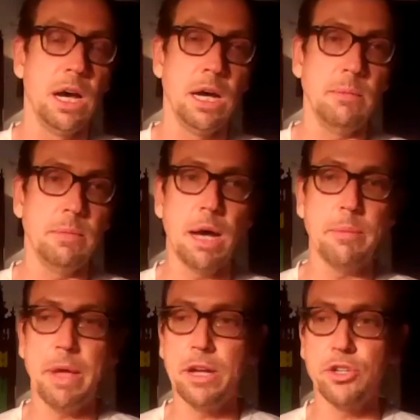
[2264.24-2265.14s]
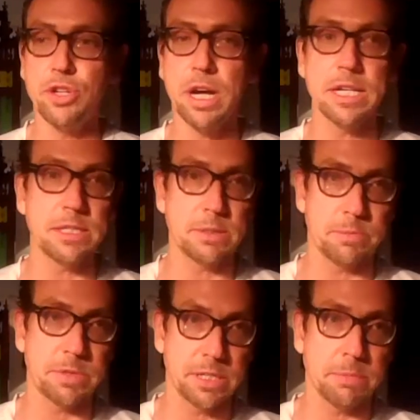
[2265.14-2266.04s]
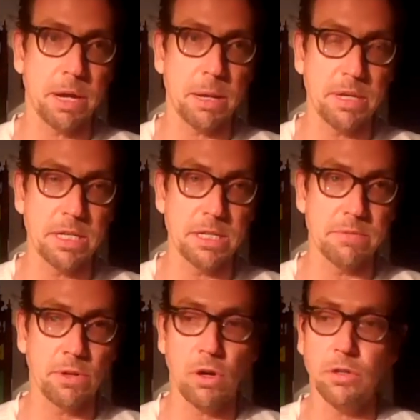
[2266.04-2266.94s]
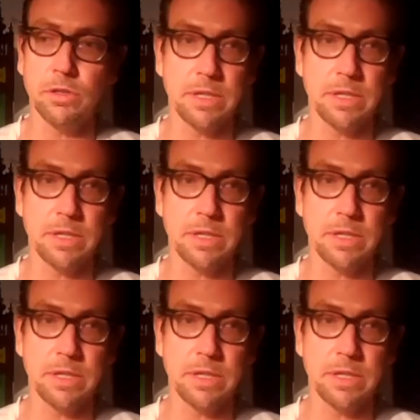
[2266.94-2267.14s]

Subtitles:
I'm energized despite it being difficult,